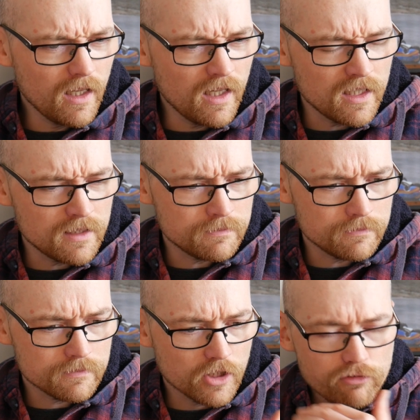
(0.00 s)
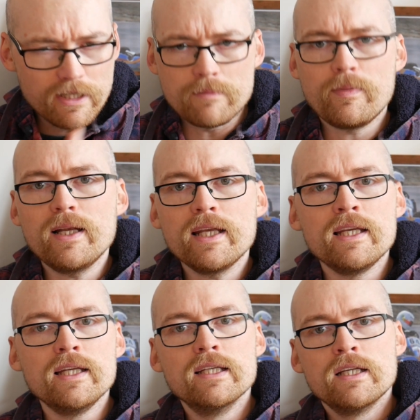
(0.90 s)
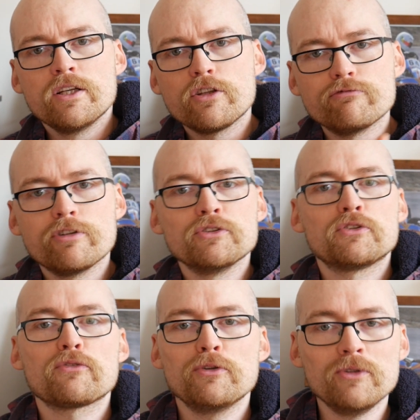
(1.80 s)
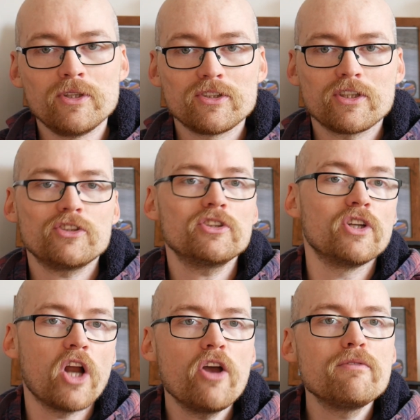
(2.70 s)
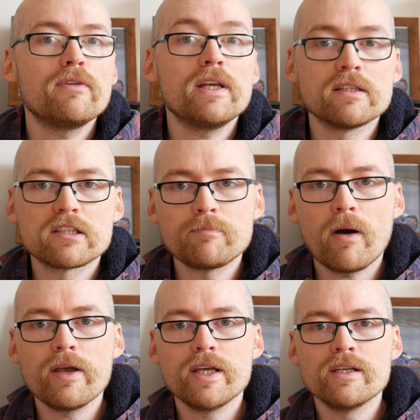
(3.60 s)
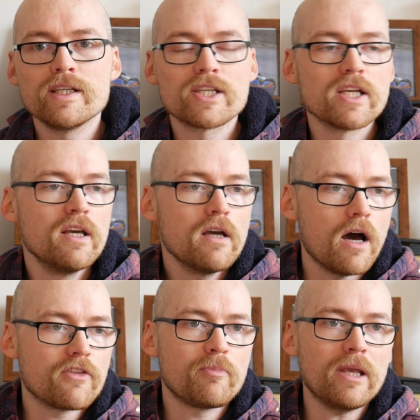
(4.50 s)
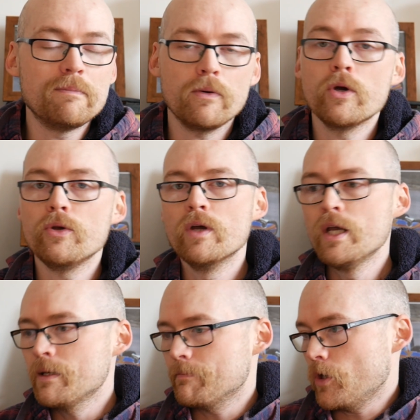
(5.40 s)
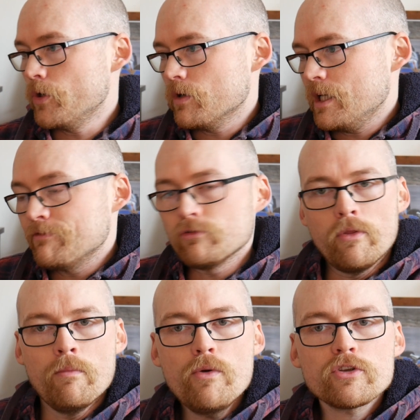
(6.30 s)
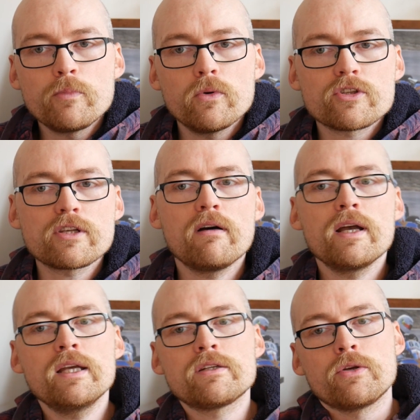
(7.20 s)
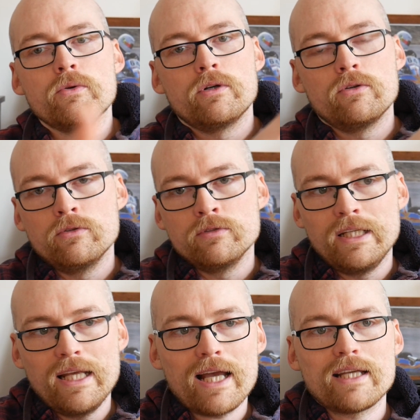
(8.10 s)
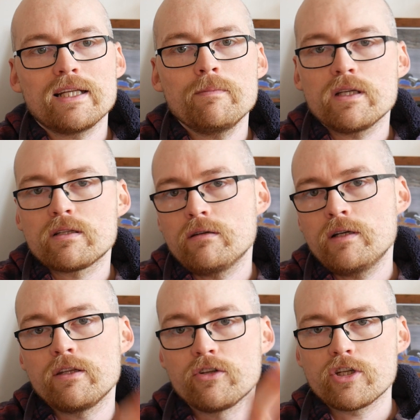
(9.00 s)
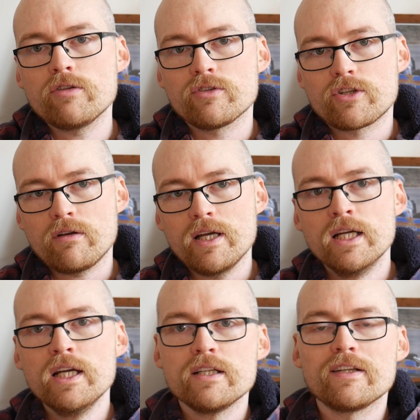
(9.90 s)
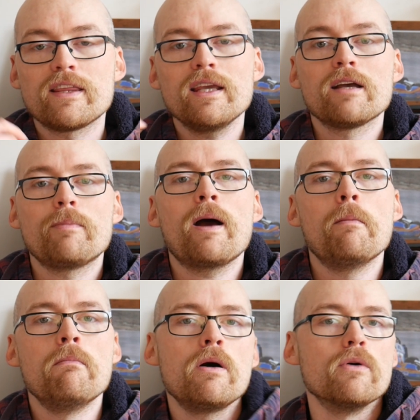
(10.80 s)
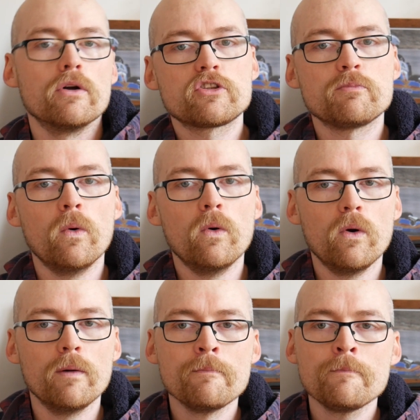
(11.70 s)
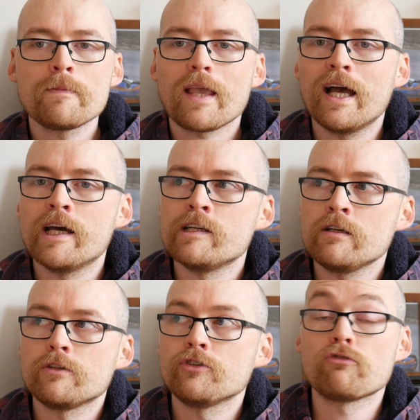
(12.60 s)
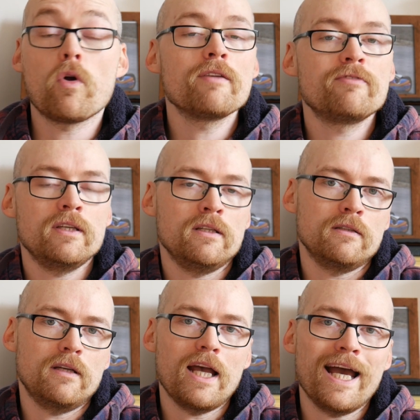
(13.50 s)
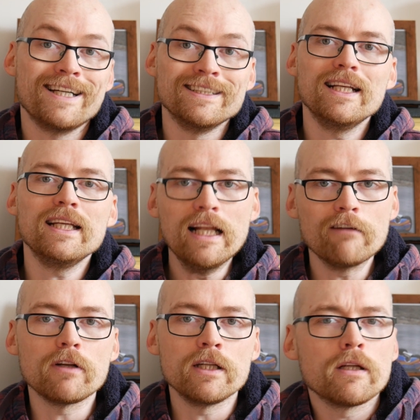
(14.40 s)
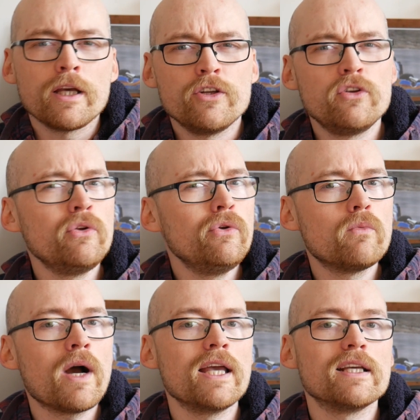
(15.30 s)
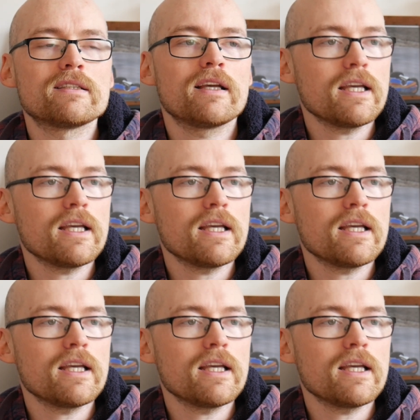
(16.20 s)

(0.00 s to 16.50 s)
um, credibility that runs through the discussion and hopefully inspires other people who who are either on the motorsport side, who are on the academic side, the student side, to think about motorsport and driving at an elite level in a, in a new way. Because I